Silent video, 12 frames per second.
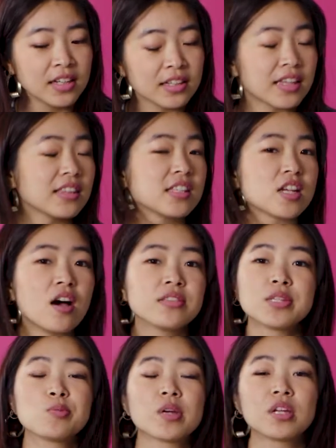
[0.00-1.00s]
like the
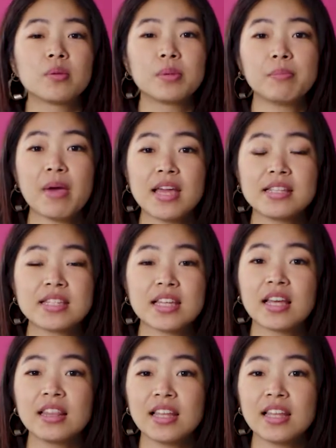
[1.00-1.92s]
dancers we're going to be painting